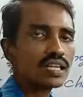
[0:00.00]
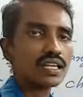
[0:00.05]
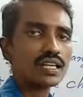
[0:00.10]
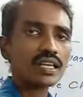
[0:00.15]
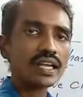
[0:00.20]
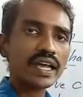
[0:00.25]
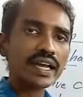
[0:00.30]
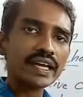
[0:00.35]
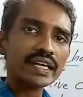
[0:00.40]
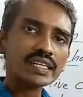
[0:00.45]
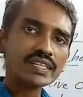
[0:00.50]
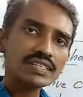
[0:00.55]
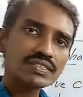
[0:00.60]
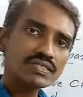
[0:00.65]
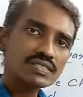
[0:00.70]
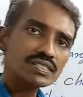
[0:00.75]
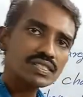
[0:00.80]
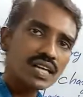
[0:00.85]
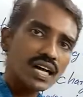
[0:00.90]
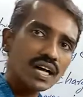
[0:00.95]
negative
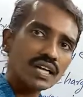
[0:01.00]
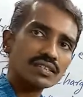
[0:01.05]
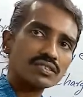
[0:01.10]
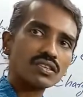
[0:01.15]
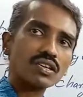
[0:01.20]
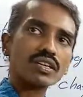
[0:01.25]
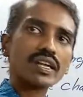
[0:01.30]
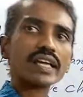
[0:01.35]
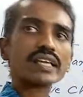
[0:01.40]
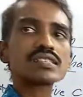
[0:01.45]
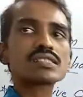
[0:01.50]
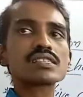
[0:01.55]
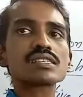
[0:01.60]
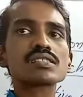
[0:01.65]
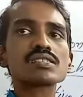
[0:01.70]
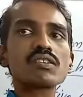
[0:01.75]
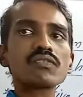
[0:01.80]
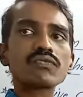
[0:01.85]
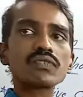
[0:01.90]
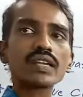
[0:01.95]
charge or excess
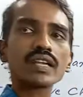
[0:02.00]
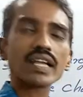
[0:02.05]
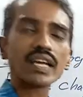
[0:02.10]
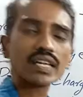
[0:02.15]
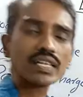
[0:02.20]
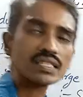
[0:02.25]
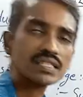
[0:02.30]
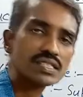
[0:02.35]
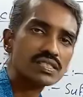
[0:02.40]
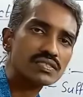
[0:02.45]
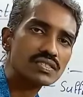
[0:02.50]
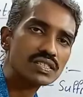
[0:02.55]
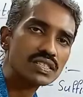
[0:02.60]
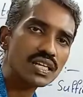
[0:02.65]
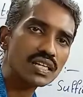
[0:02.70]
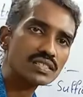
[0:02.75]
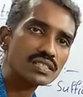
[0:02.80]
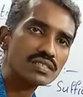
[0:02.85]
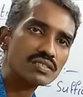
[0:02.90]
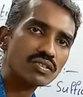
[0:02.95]
of negative
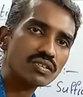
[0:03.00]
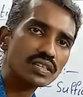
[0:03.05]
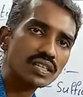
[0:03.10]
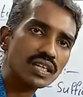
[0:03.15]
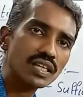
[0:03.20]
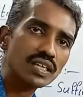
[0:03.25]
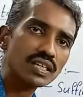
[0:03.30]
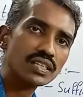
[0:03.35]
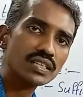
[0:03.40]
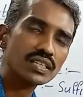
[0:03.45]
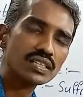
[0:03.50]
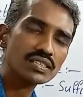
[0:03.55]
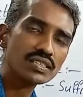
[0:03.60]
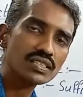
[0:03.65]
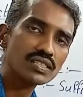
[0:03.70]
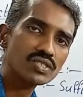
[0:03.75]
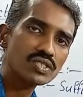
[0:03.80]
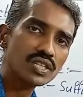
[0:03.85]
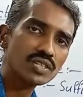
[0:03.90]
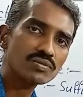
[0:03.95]
charges occur in a
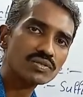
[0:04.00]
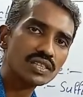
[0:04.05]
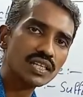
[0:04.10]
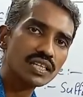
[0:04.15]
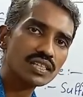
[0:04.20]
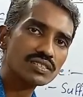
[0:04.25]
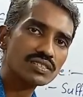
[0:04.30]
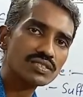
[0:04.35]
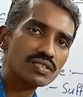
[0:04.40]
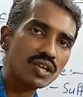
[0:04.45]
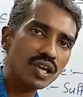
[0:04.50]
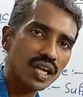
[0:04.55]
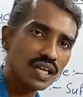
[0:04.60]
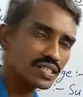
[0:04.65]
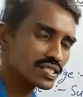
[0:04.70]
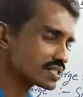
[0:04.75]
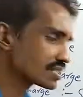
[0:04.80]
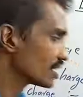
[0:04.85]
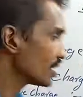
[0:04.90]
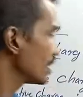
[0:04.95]
system that is known
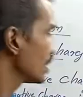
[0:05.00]
as